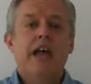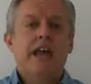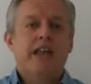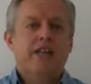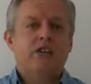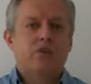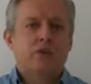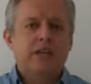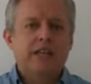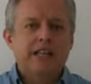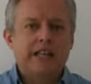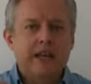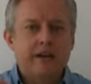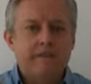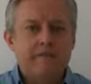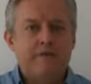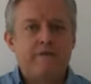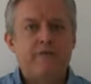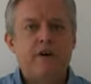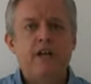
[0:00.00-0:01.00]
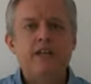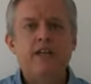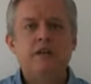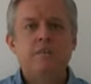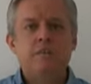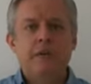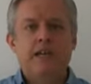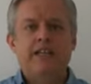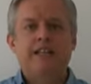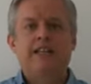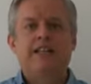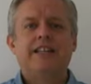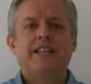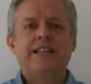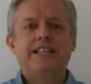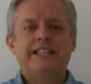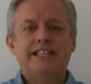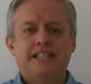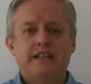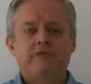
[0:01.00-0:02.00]
It's really a
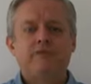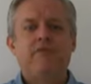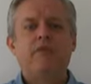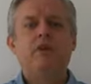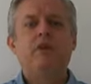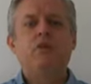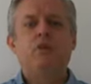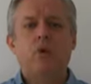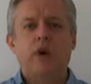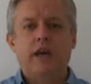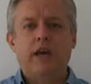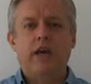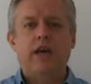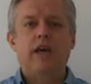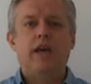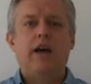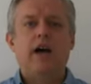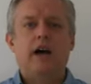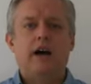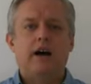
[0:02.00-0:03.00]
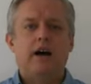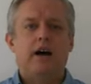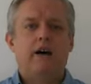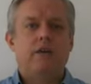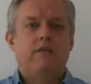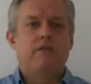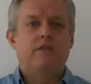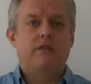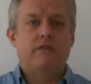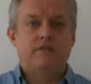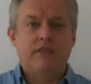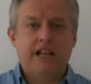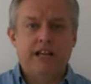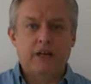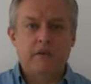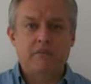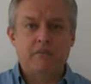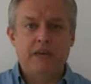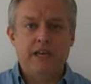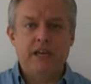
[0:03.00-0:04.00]
fundamentally different way of
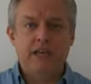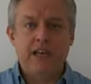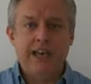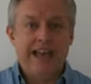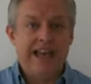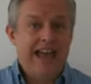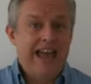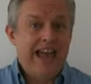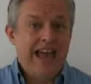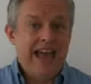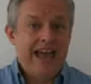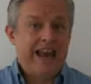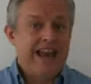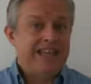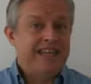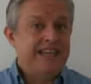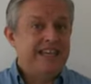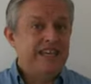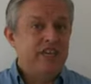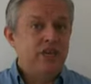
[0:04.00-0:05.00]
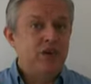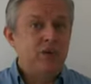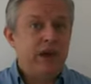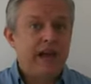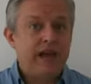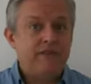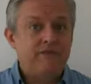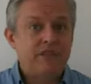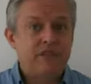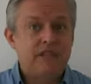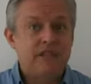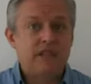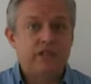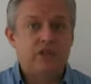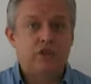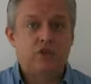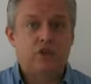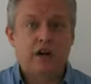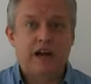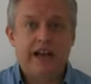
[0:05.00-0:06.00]
developing, and I think you have
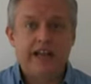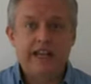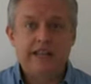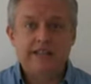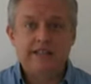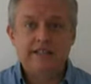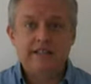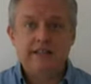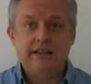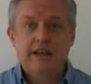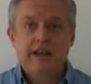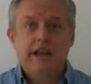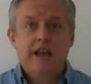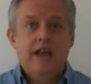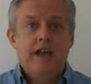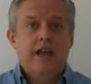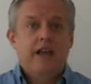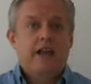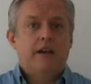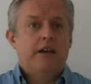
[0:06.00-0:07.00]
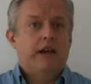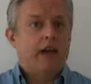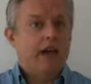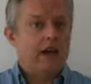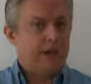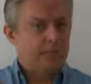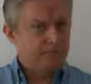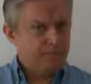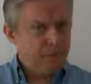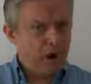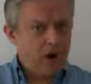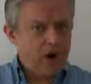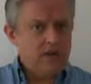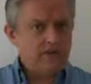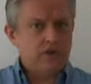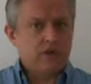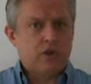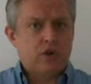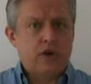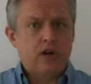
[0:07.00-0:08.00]
to try it. Part
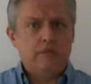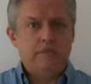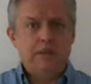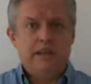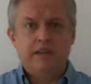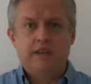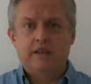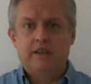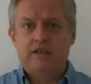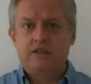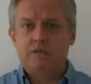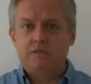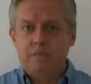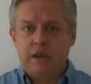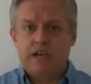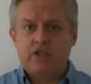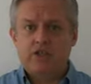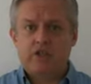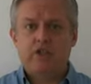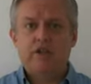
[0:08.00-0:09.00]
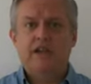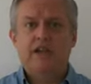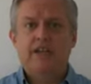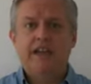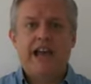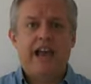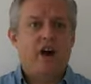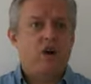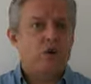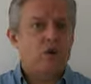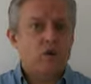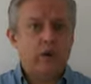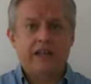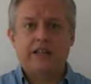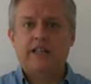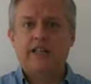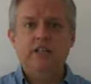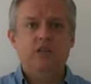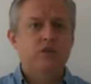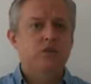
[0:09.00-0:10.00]
of Scrum is measuring how
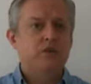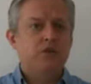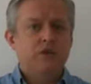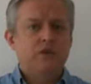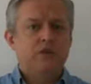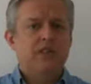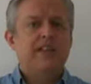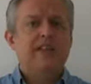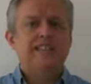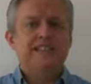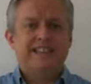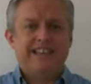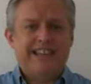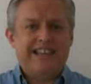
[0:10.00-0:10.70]
quickly you do things.